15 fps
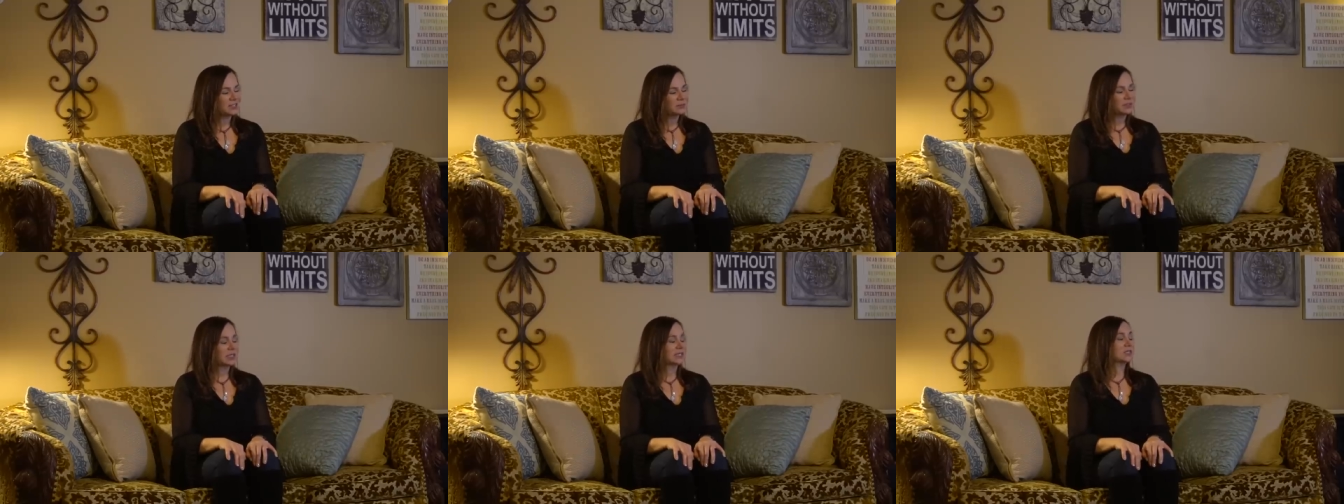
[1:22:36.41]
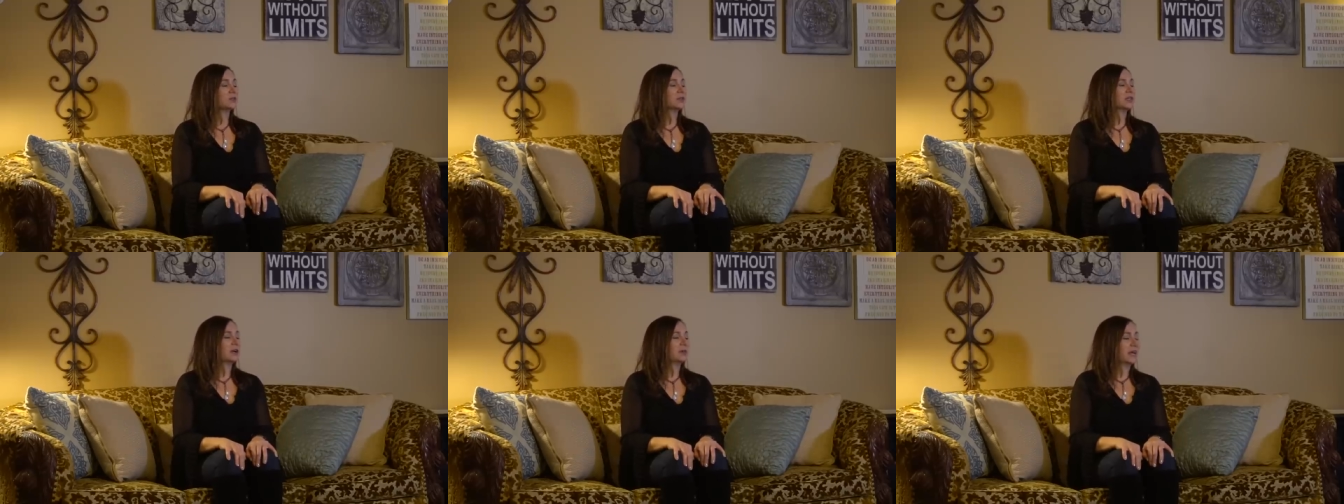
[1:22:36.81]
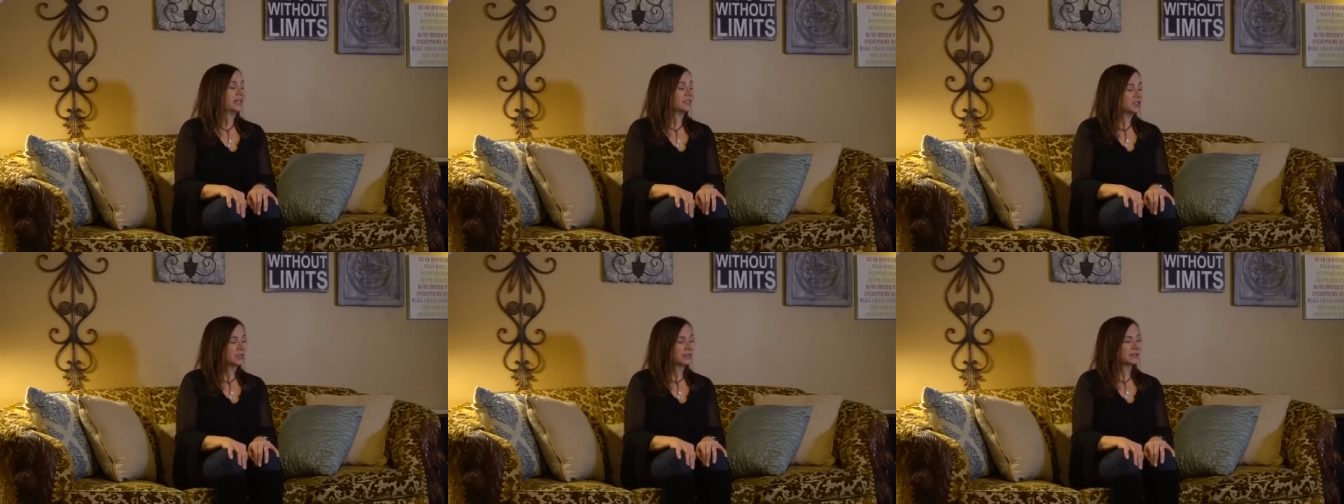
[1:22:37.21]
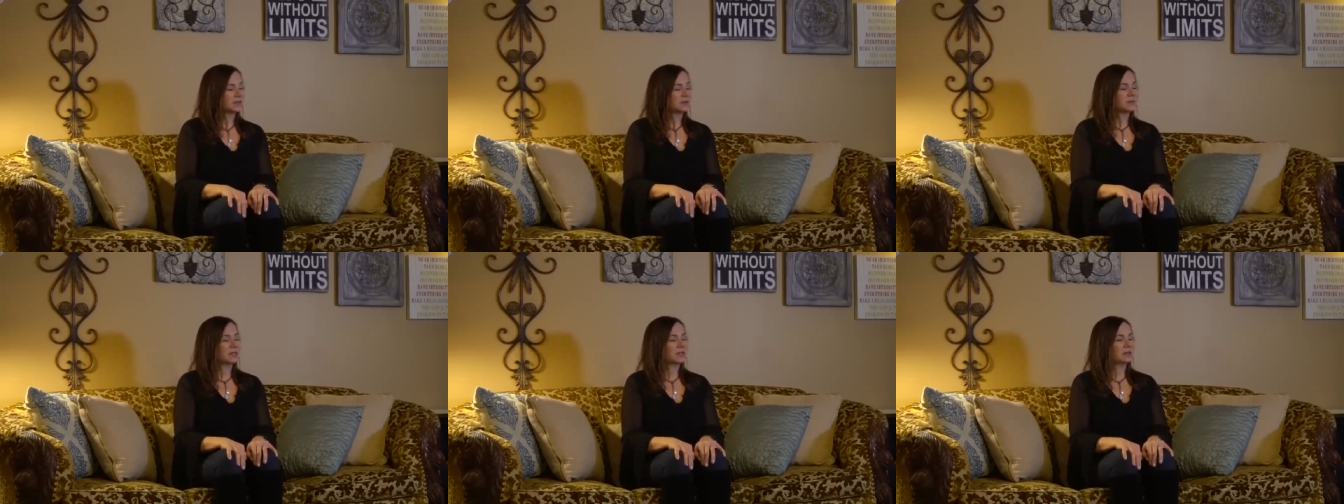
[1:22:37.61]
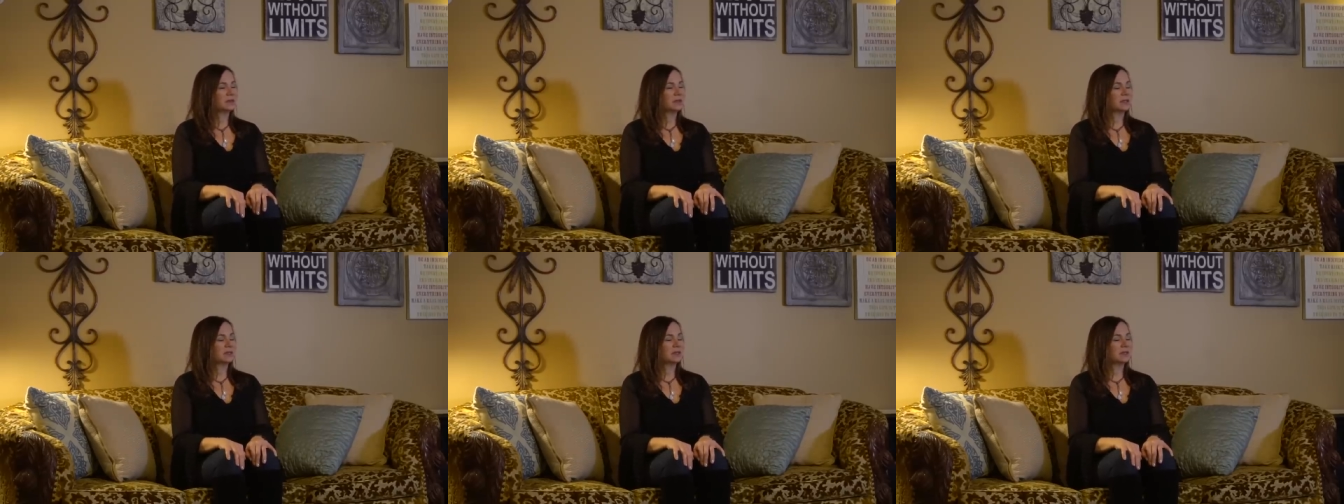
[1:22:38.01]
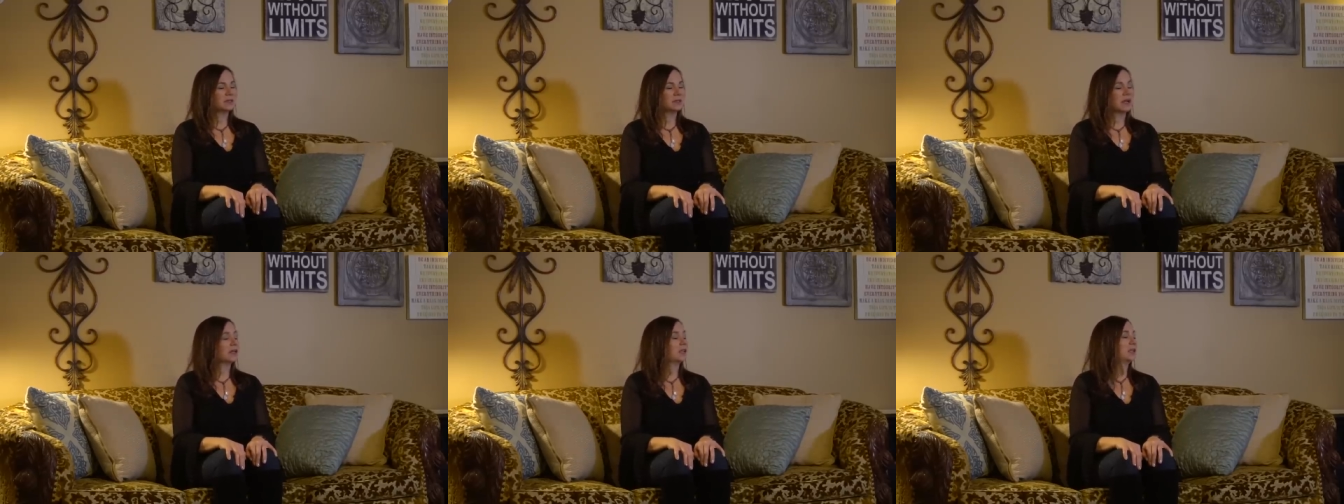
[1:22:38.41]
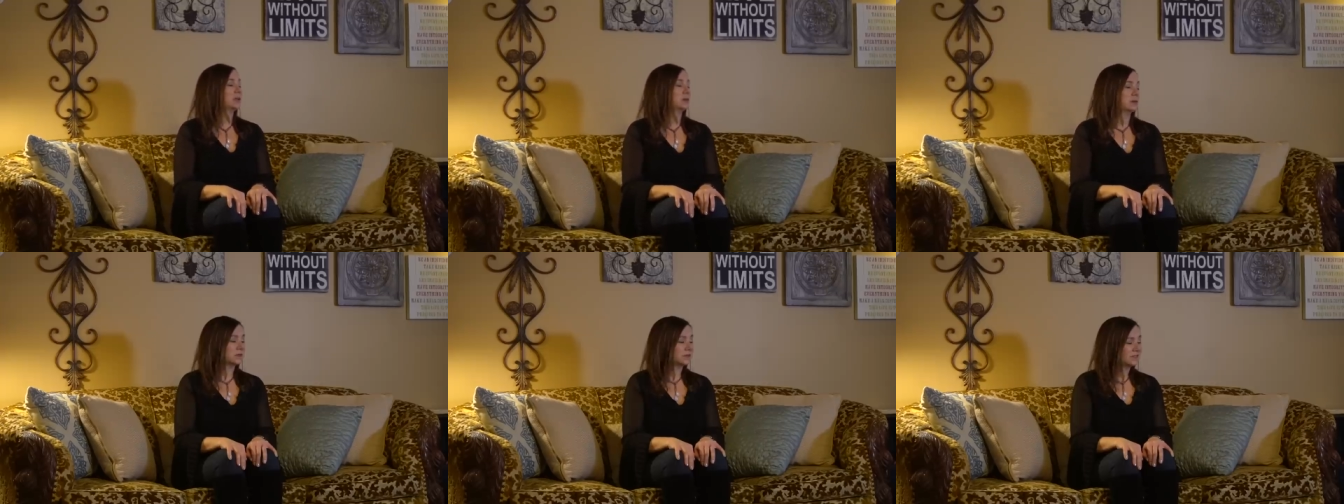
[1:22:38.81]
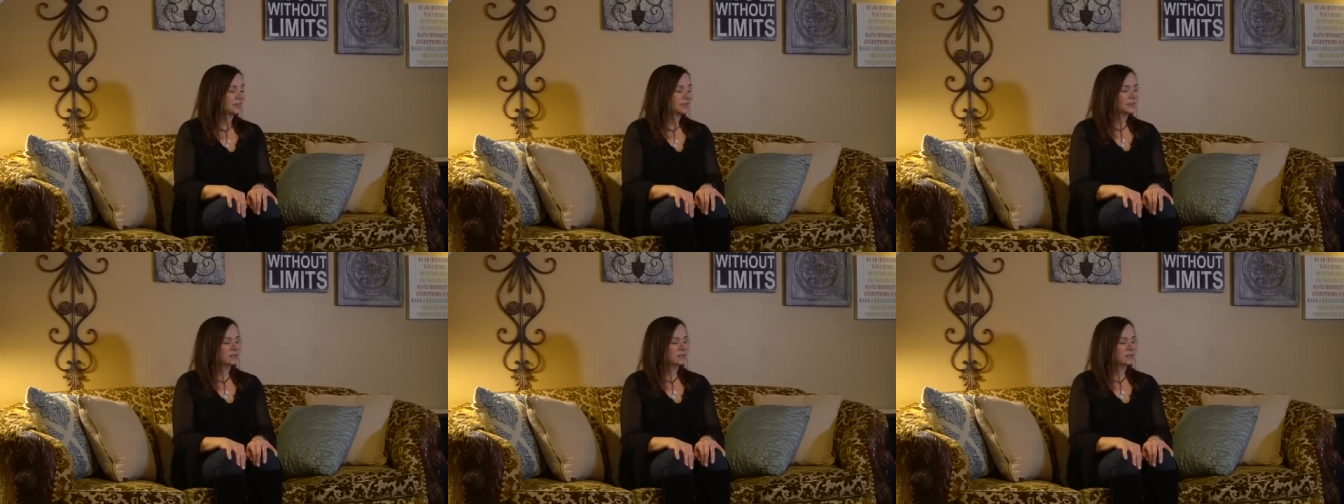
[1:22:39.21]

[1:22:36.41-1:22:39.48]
because you are now matching something that is not equal